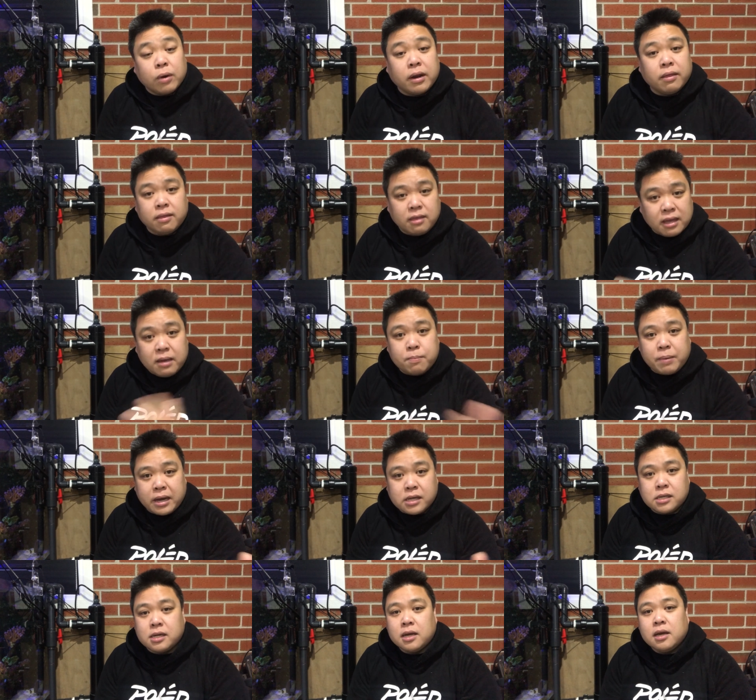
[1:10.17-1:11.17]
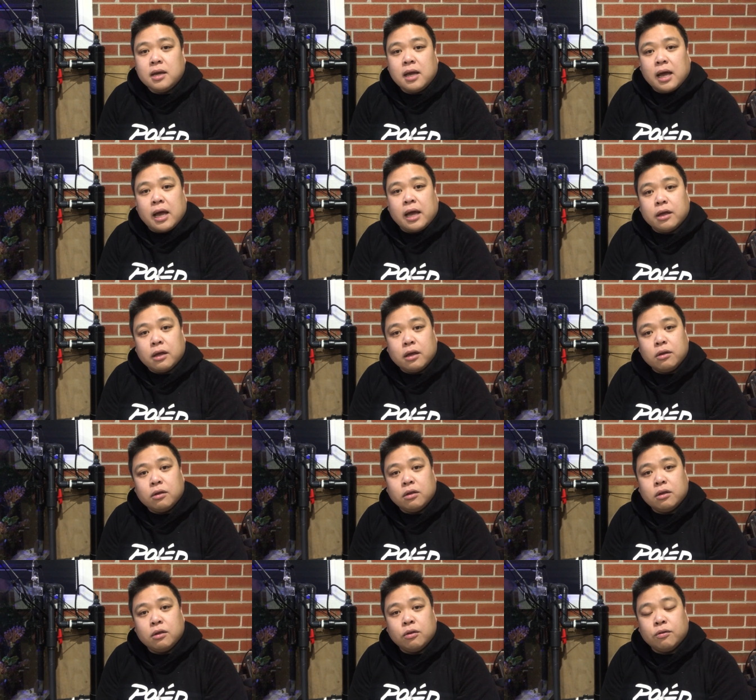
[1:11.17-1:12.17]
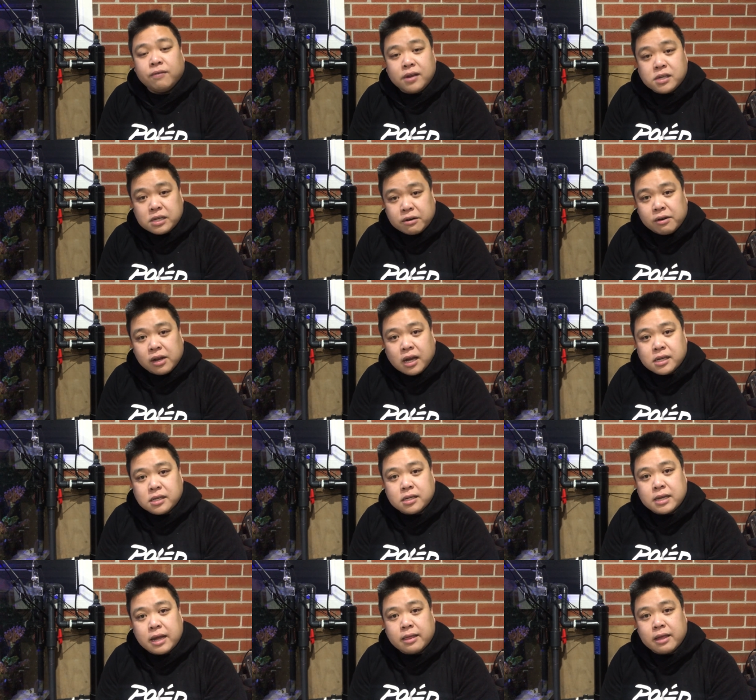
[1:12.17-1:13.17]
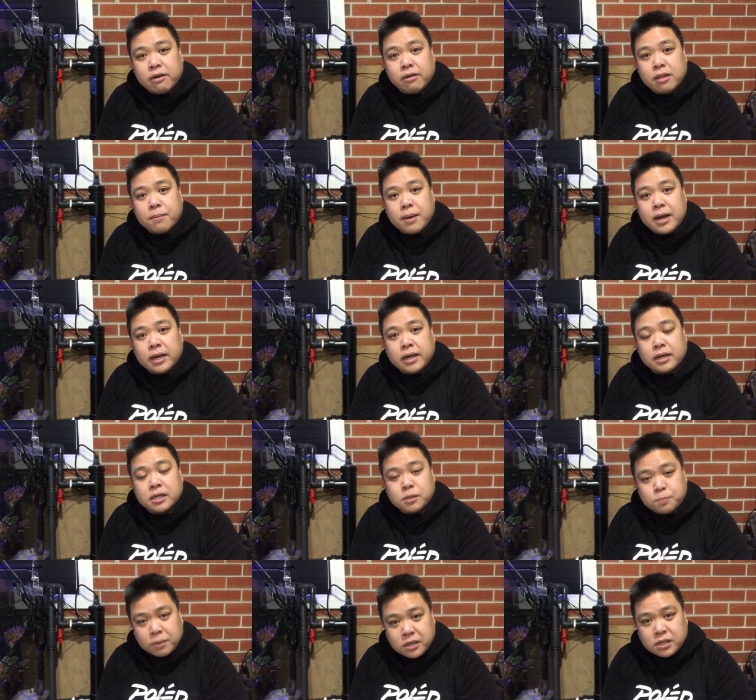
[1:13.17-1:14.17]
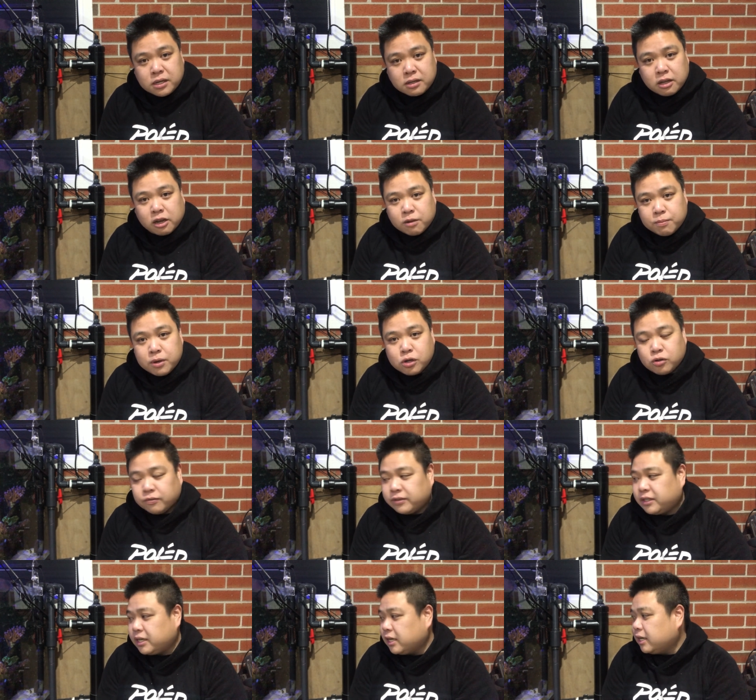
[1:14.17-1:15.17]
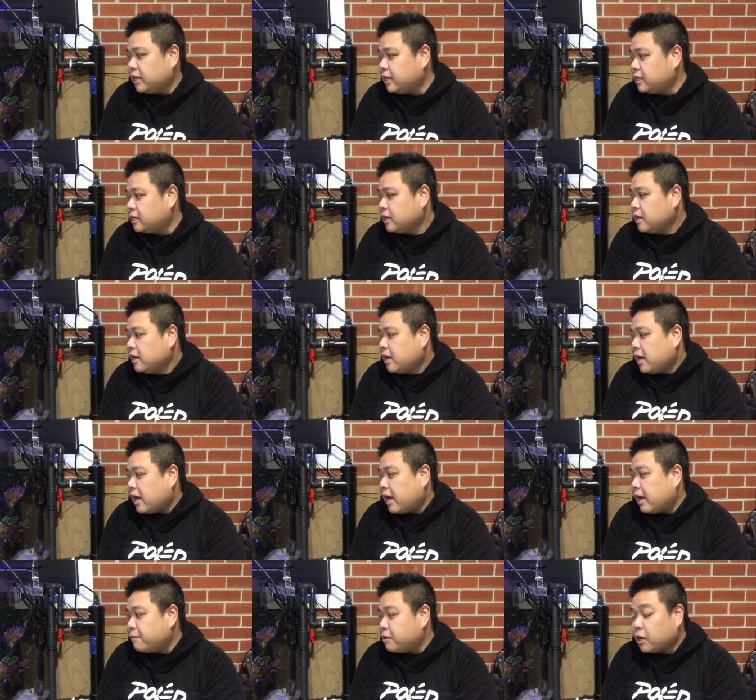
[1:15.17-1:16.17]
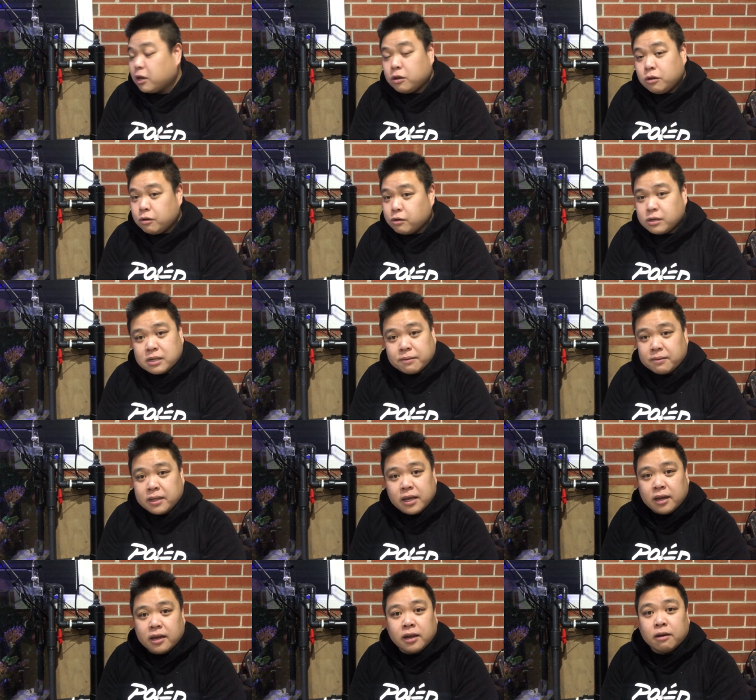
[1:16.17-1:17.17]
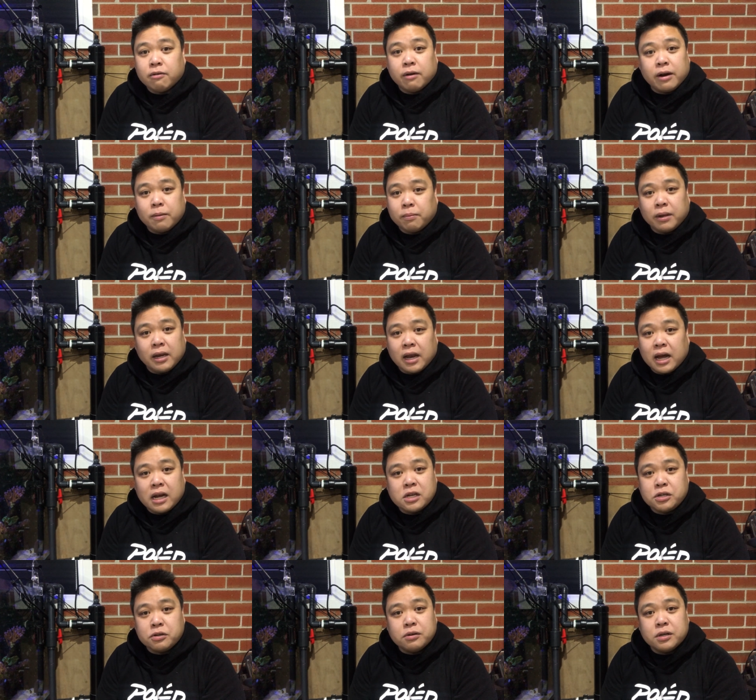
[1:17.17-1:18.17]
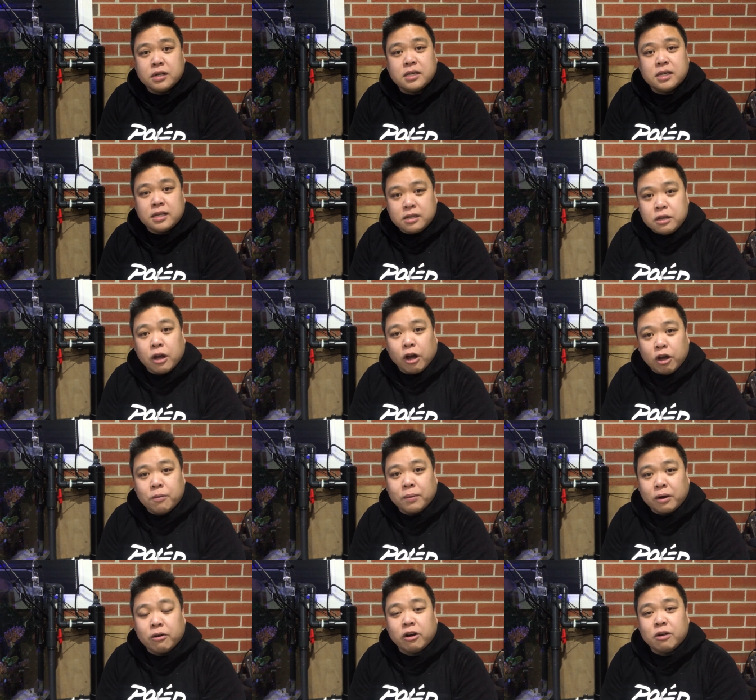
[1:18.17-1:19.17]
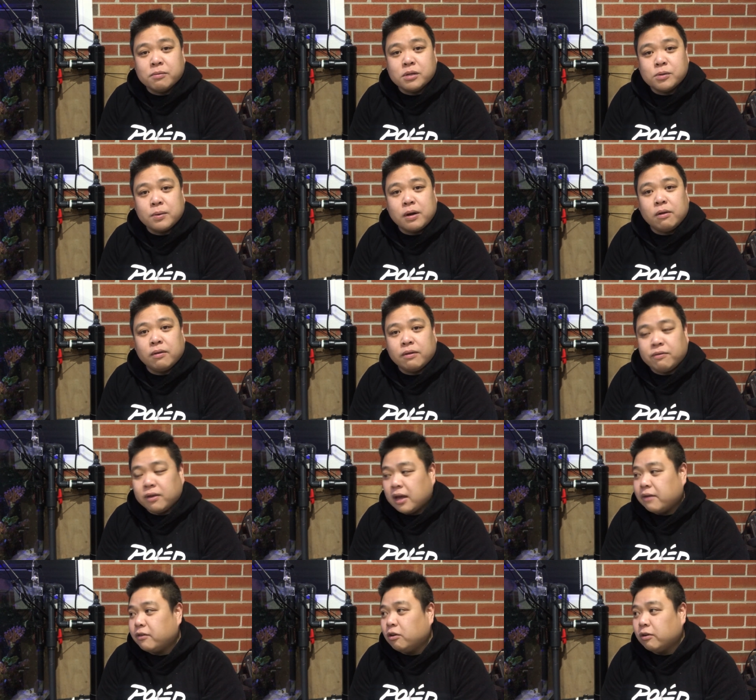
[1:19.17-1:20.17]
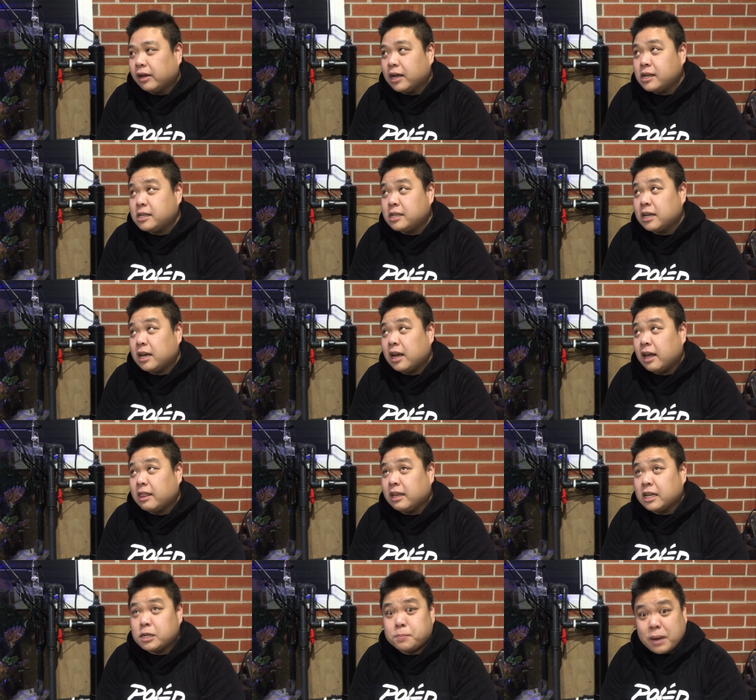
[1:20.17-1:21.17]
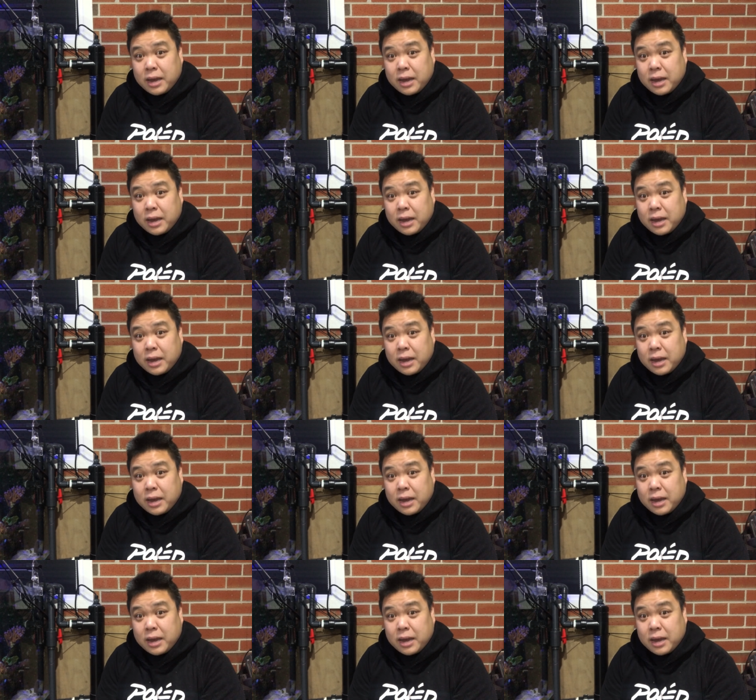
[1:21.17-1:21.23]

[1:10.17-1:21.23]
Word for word: one of the best UV sterilizers out there on the market, especially in the commercial facilities. You can use some of their incredibly large units in your home aquarium as well. If you have a look at, I think it's